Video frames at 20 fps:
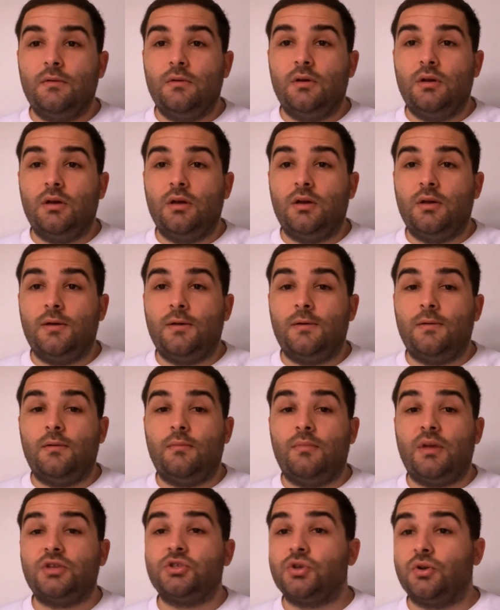
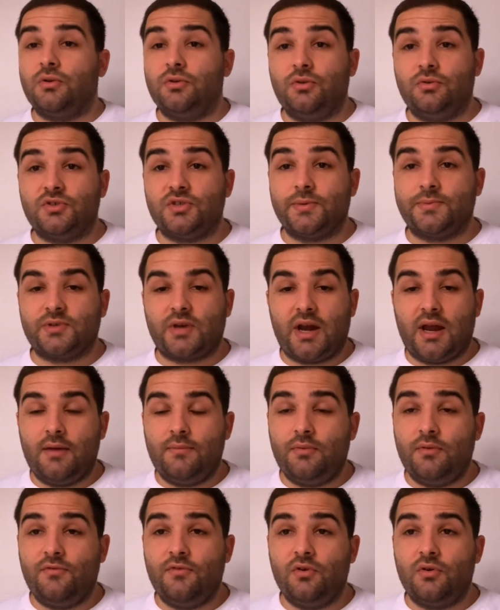make sure you
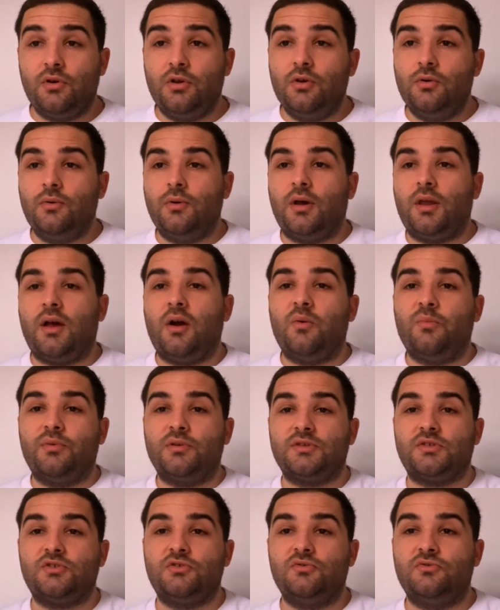subscribe if you're new and help
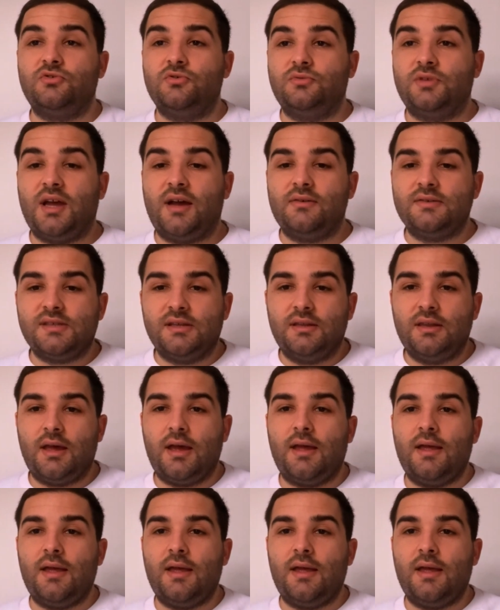us to 2,000.